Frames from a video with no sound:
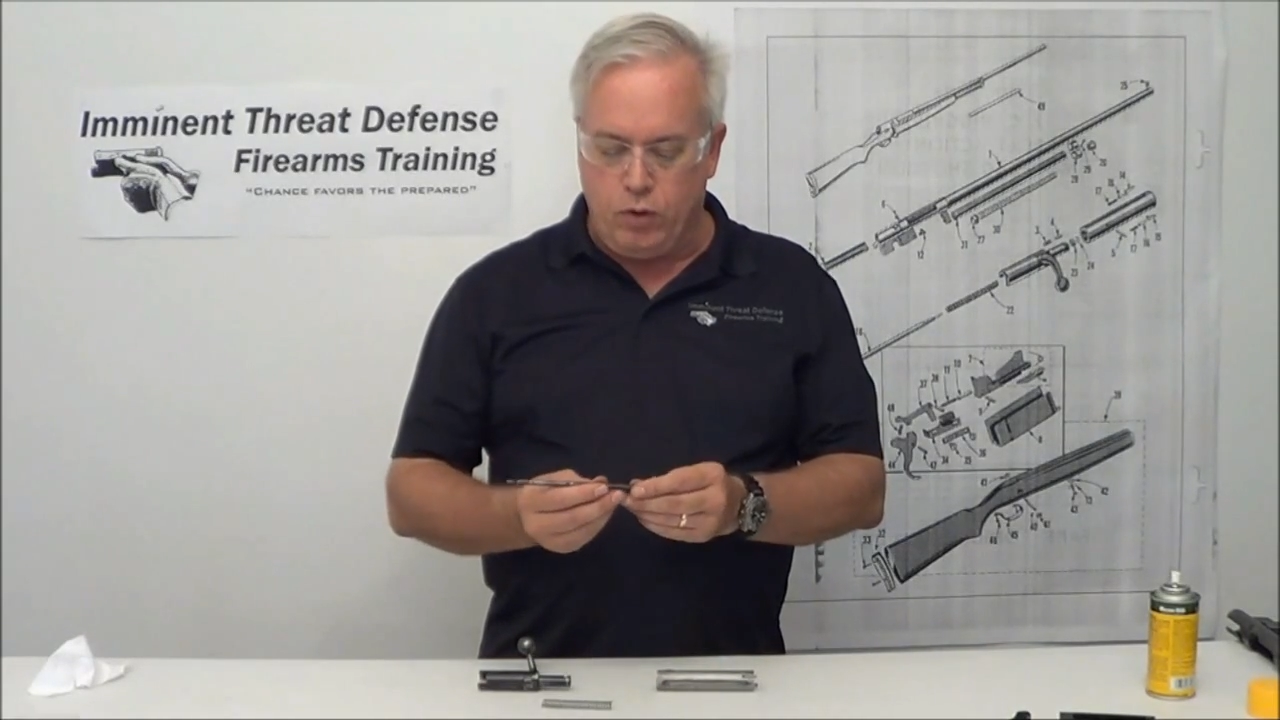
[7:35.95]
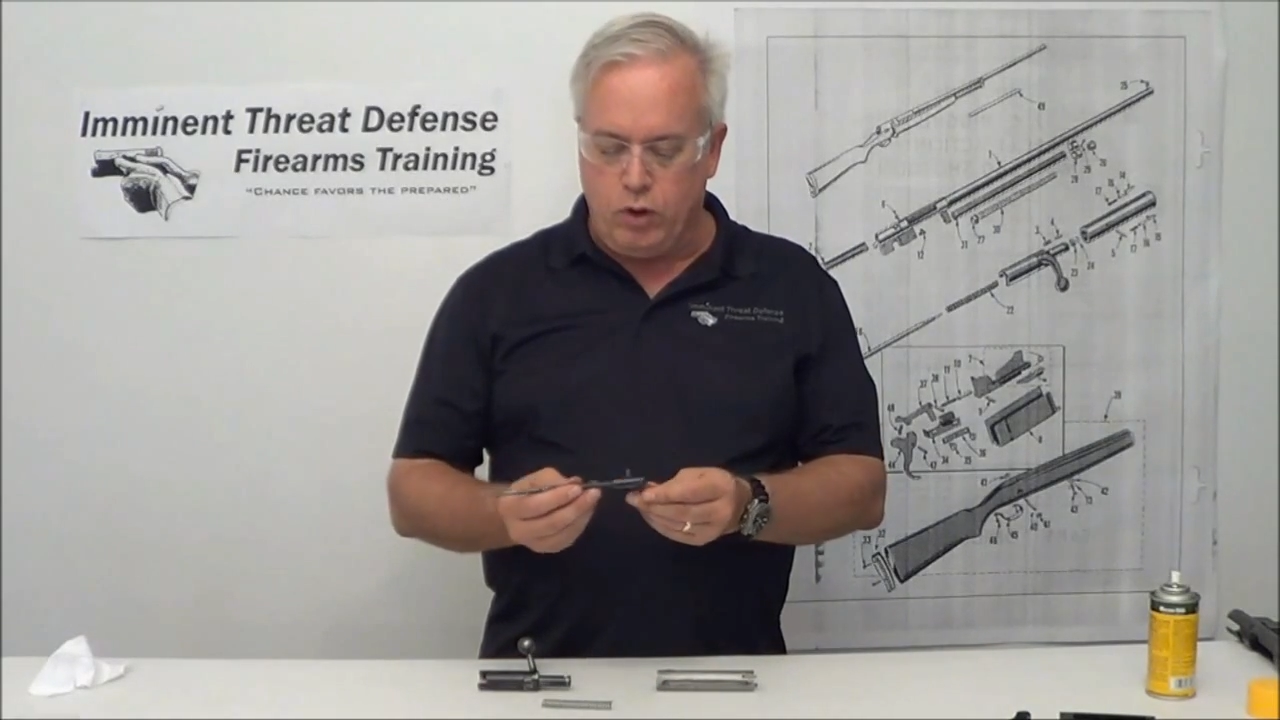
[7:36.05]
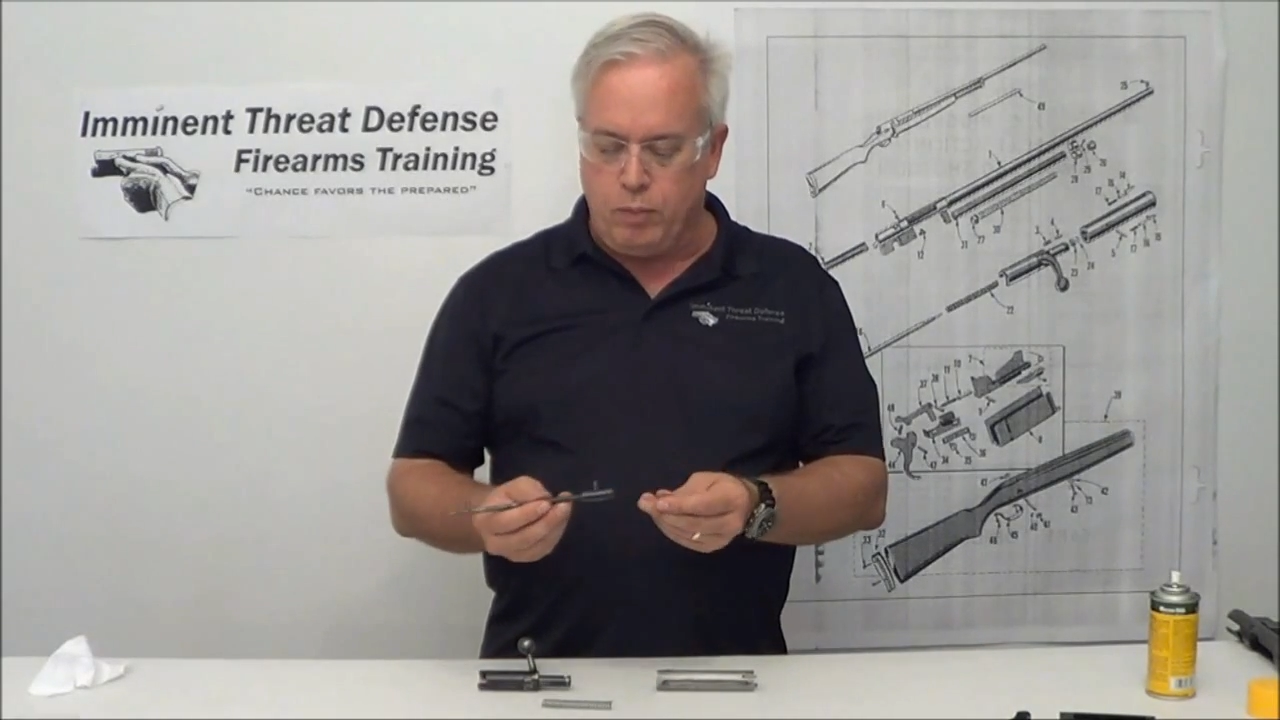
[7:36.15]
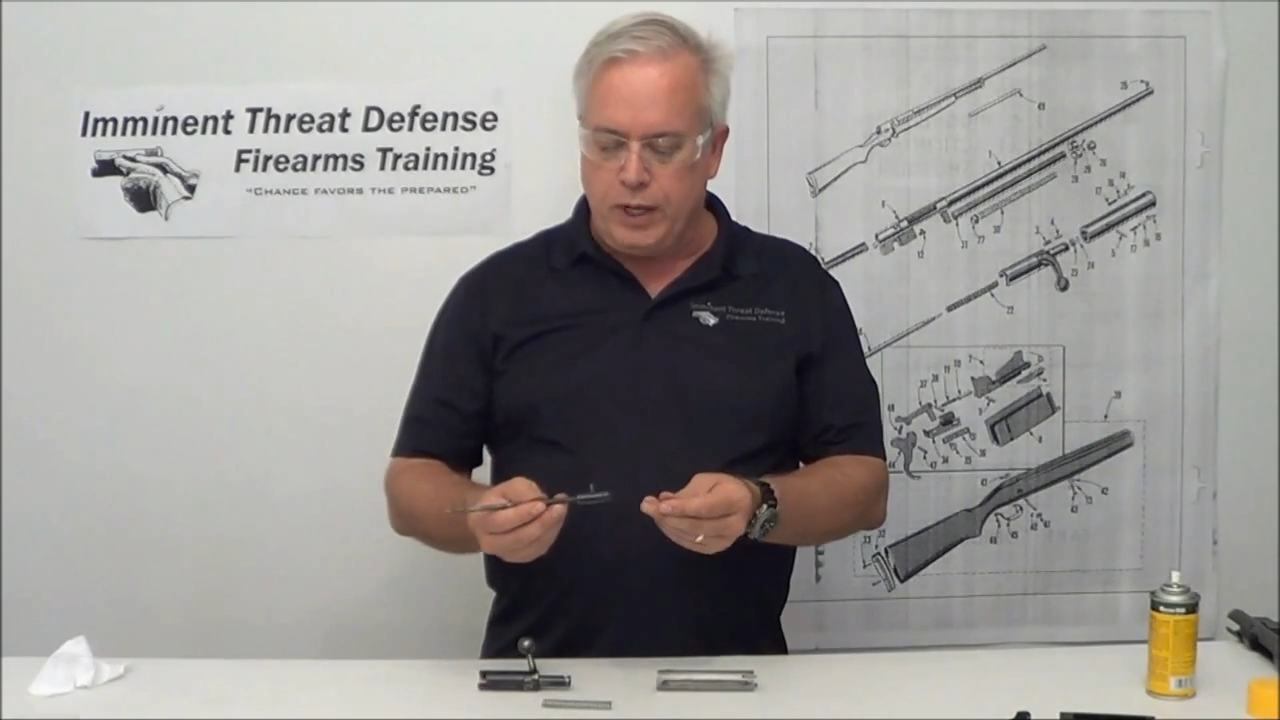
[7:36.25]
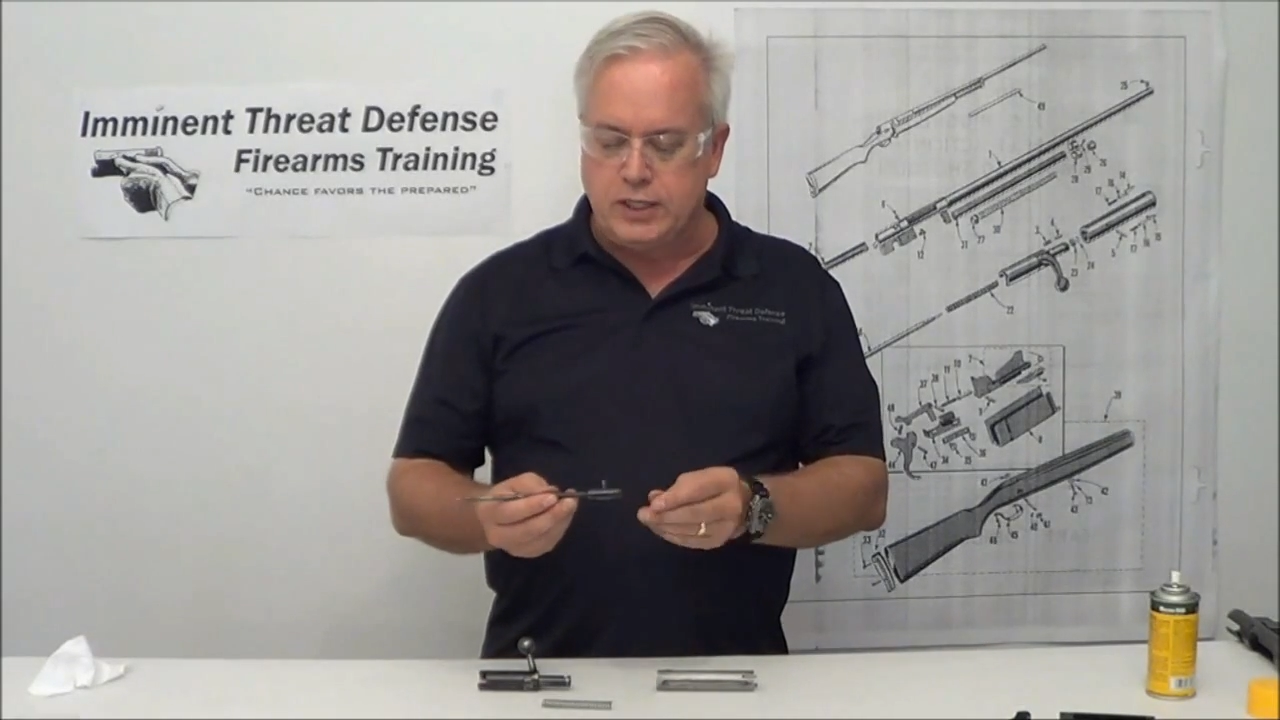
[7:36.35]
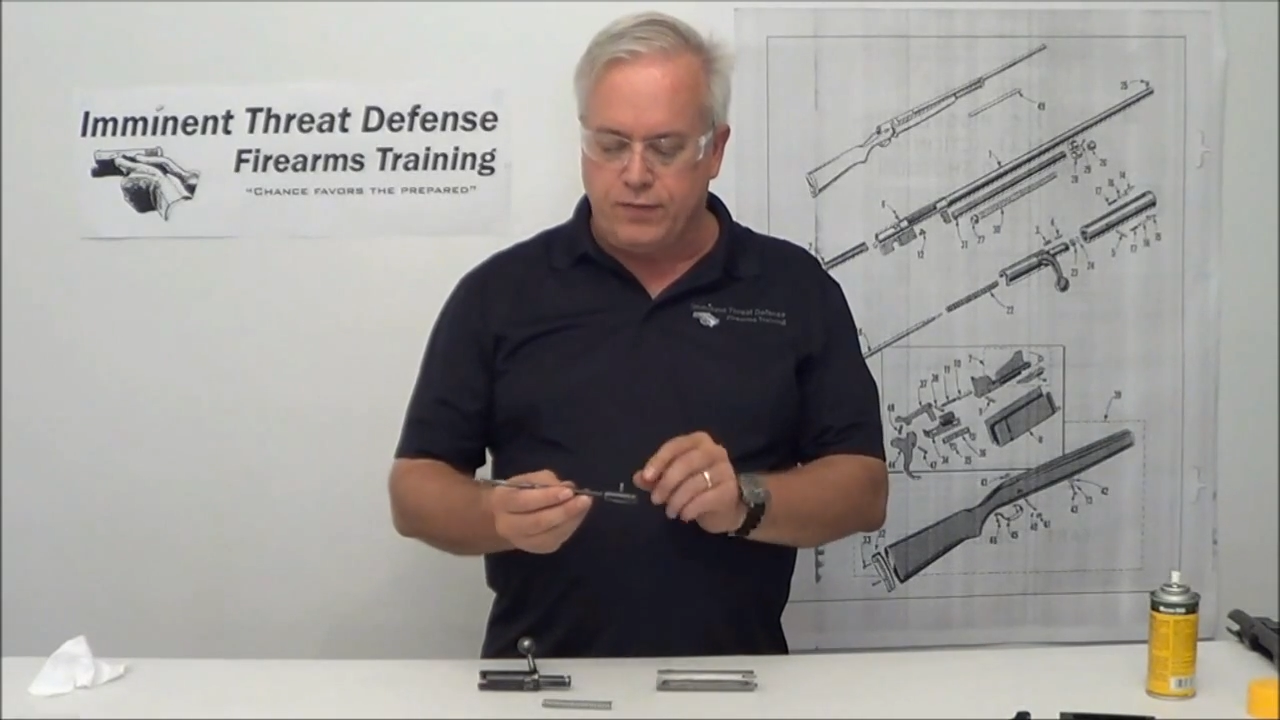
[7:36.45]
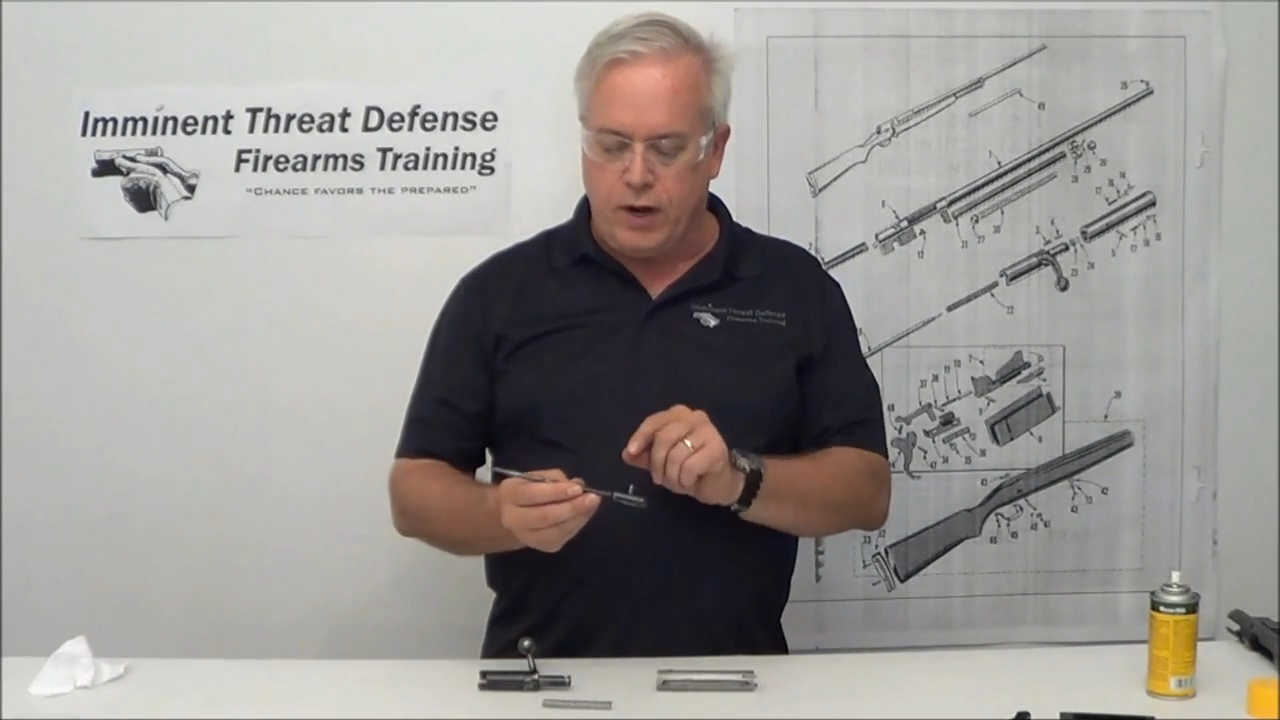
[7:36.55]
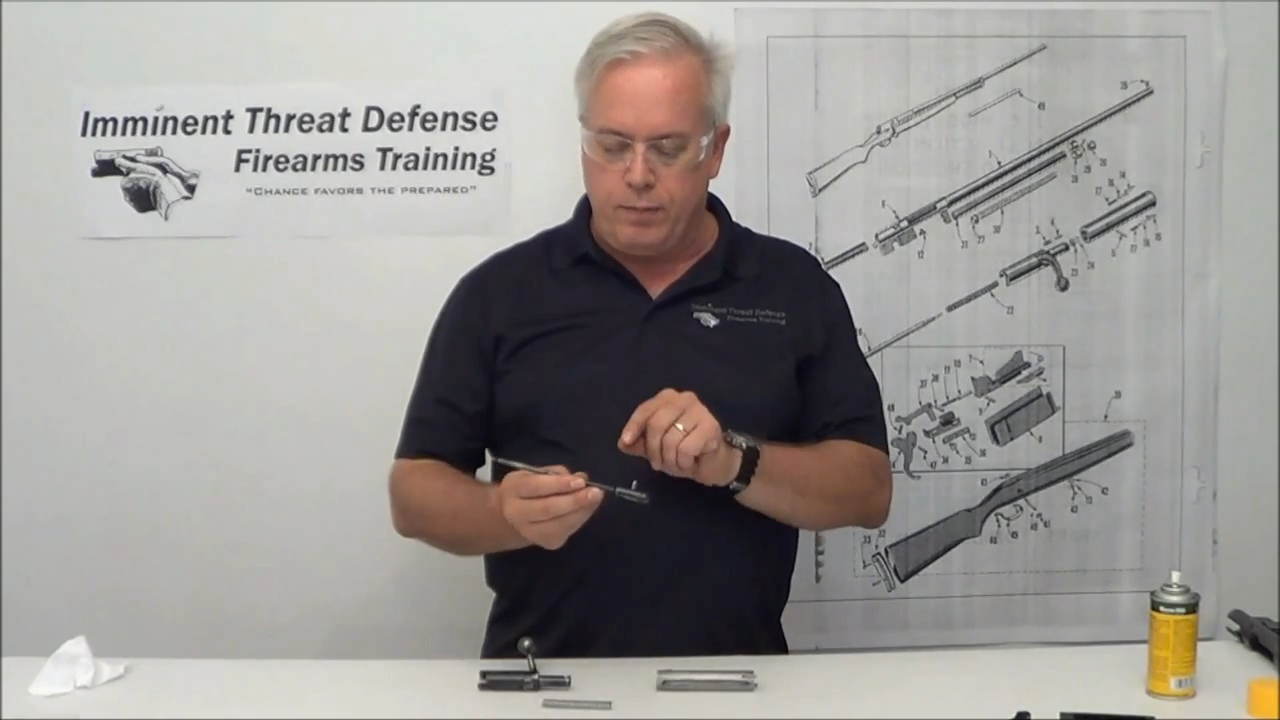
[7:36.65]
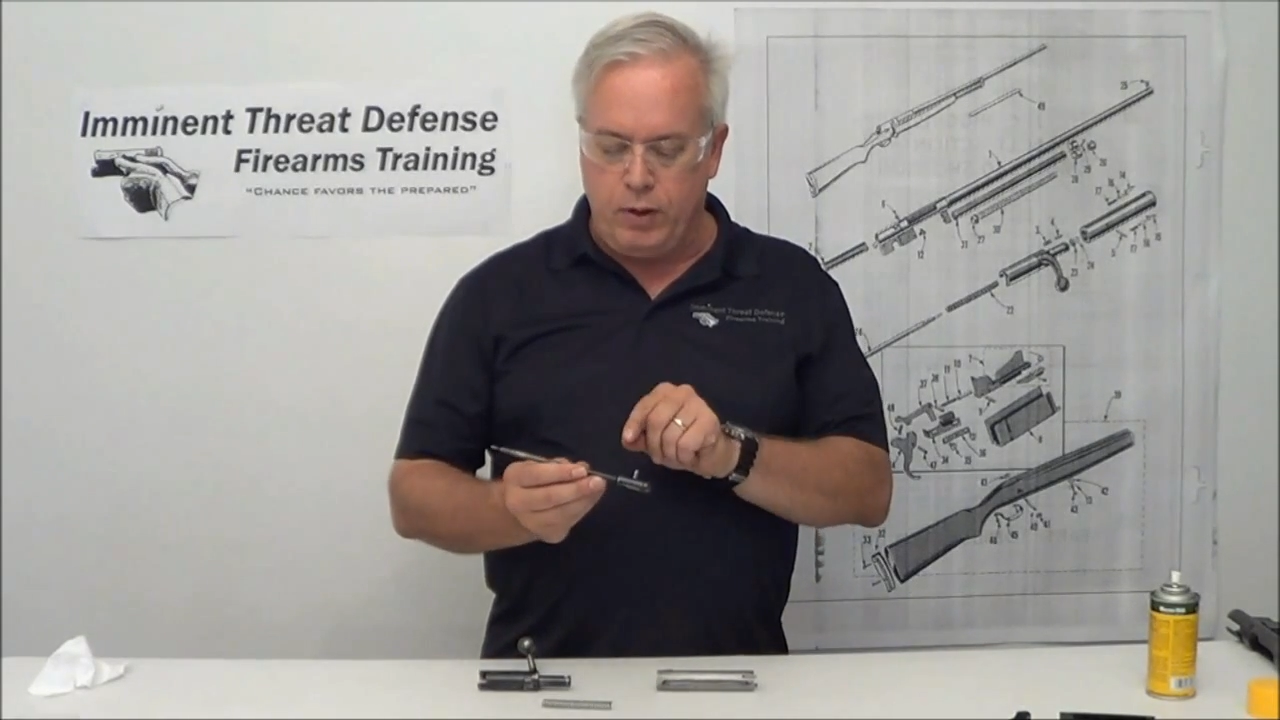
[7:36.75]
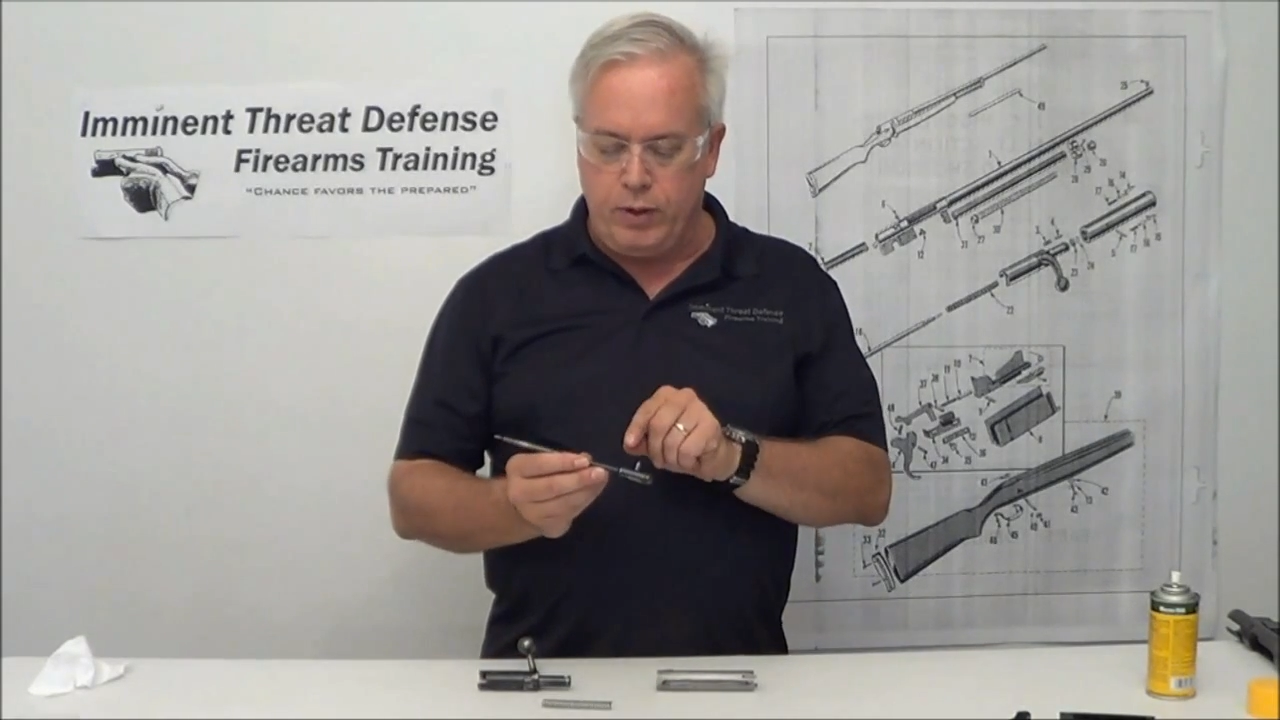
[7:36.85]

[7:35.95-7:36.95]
we want to replace the firing pin,